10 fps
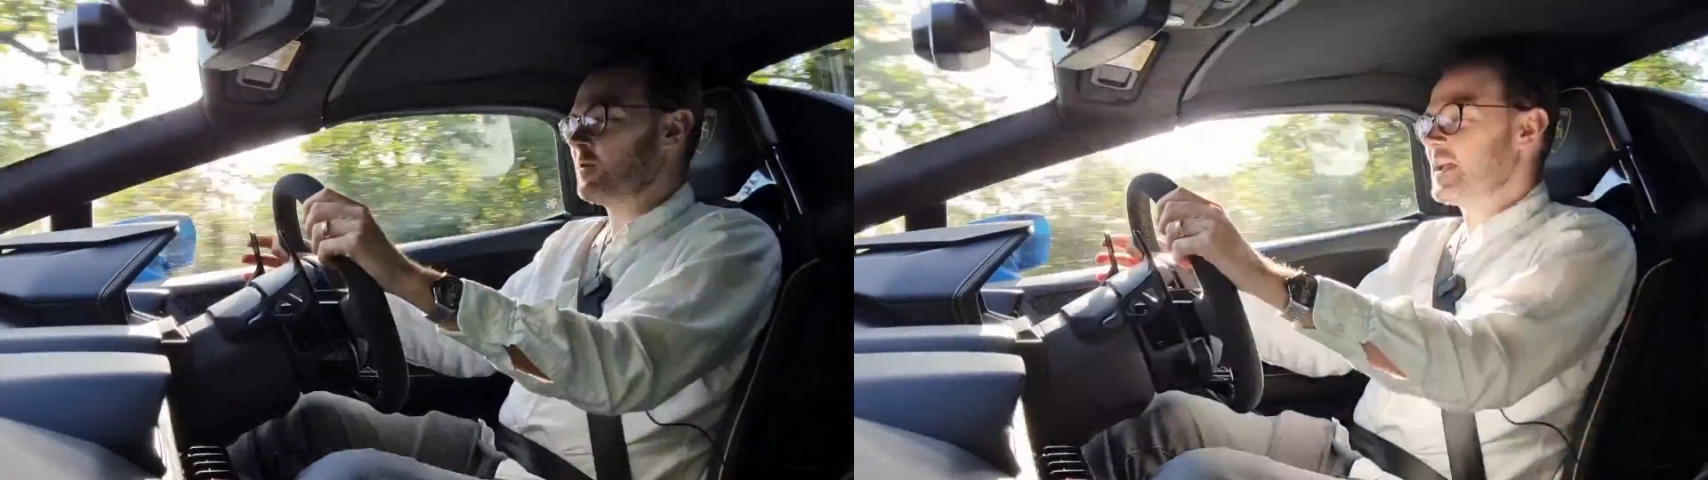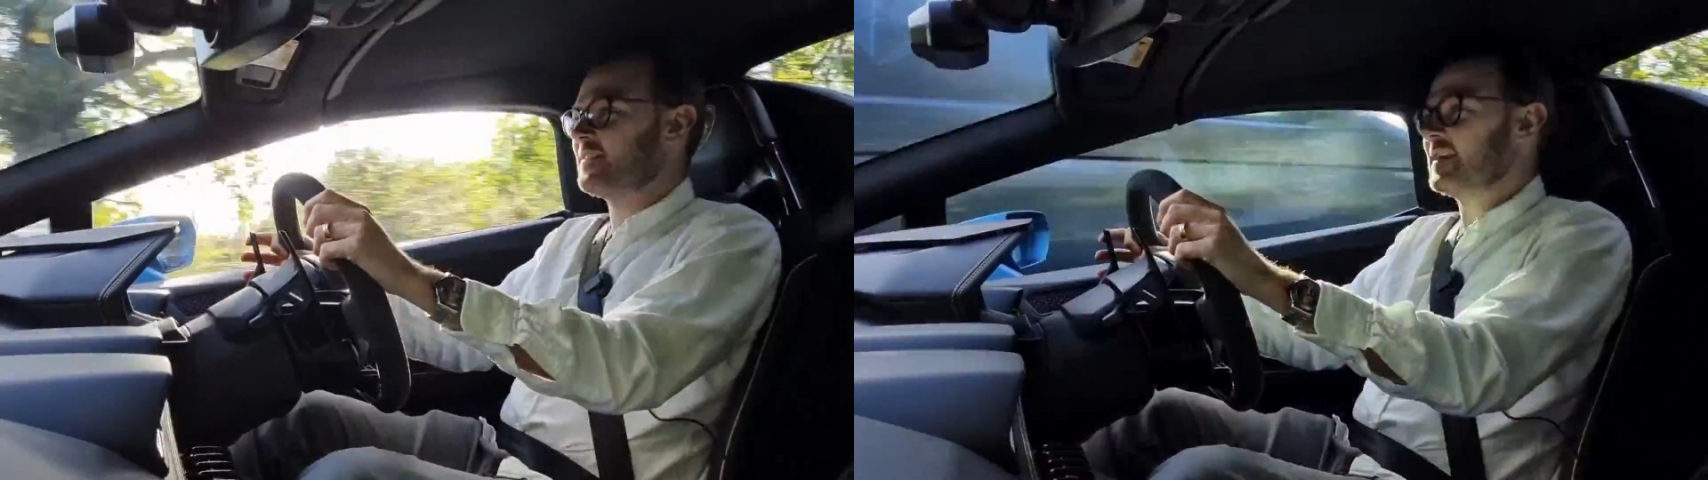
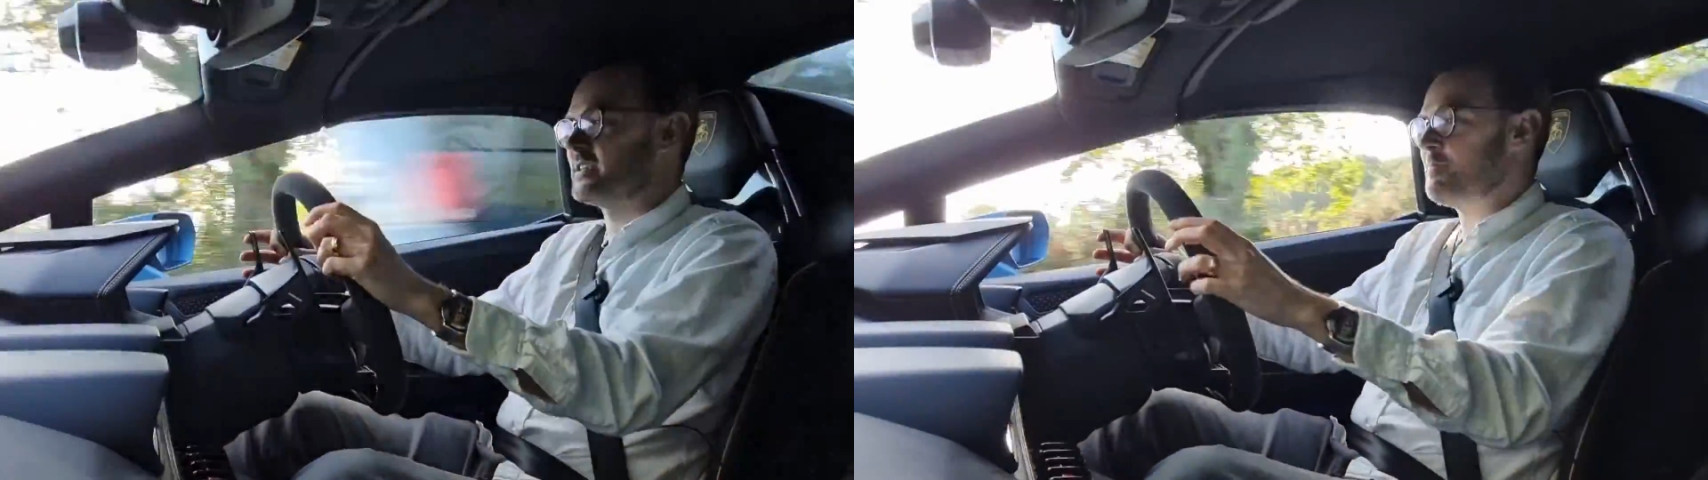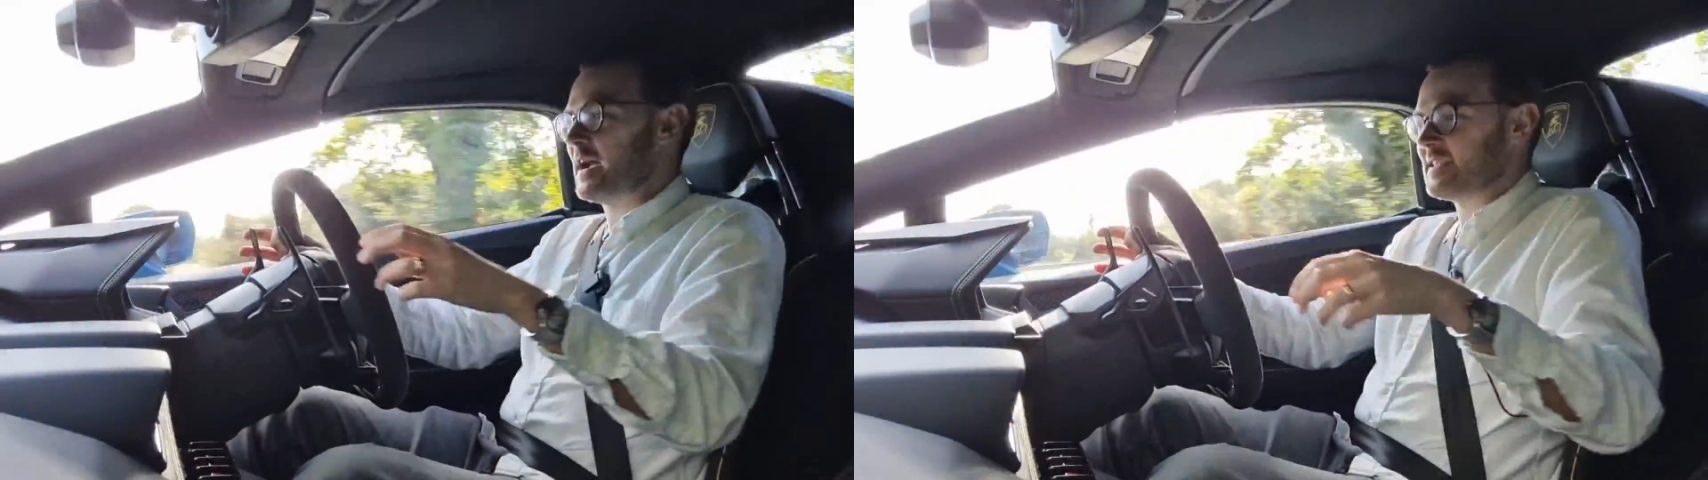we'll get
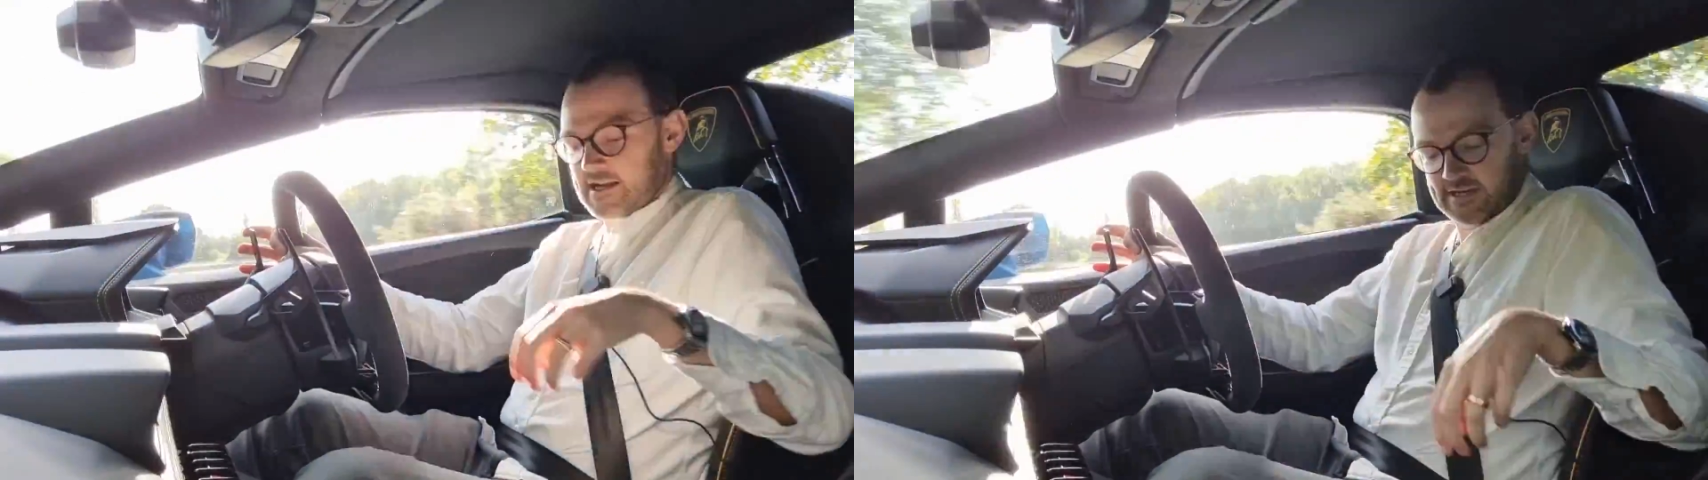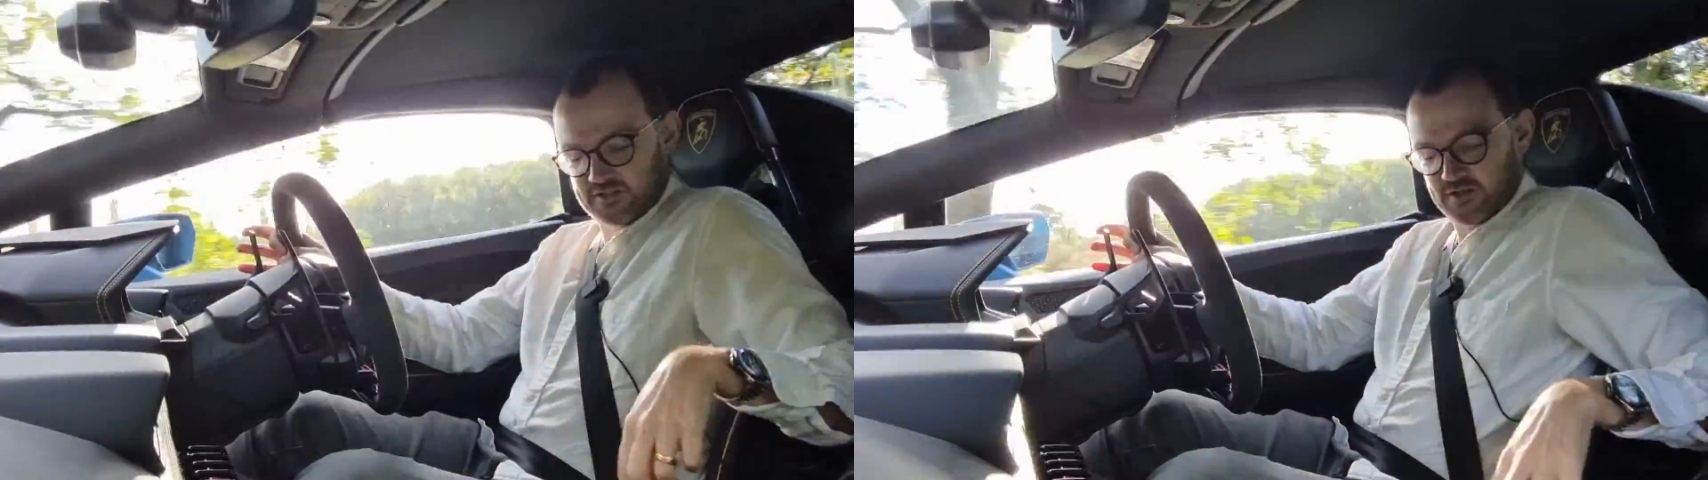things back
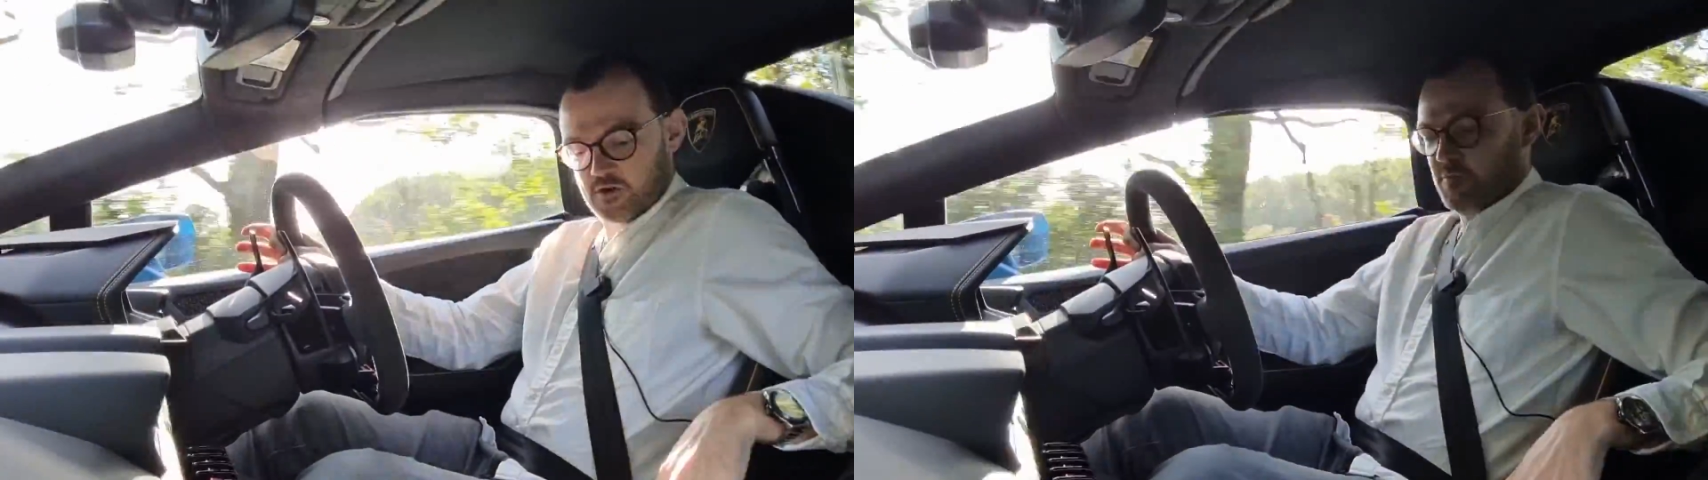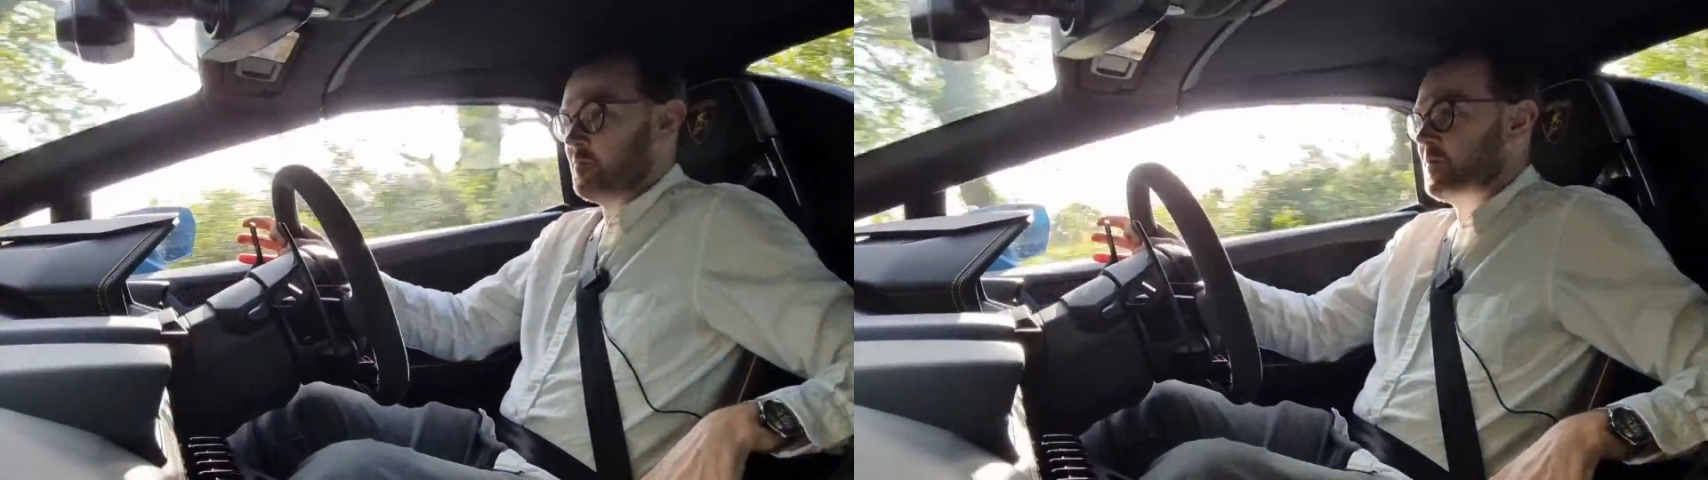down into normal,